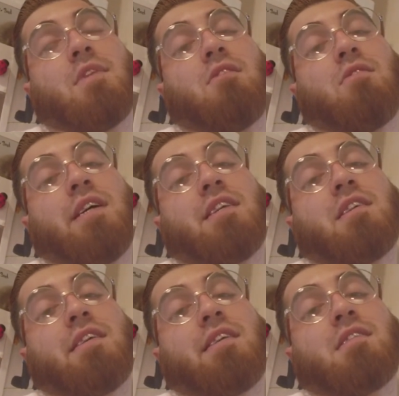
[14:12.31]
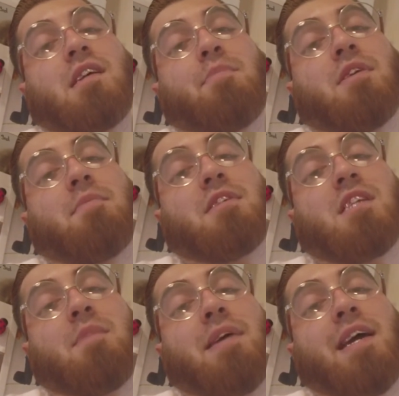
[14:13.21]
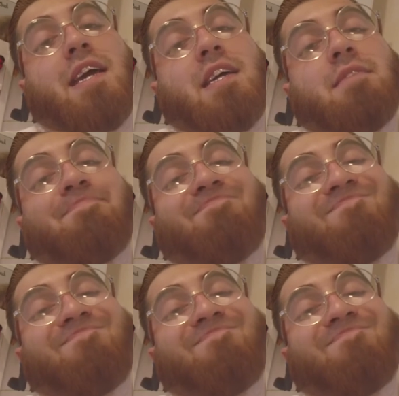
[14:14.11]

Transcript: No, not six. I put them to sleep at eight.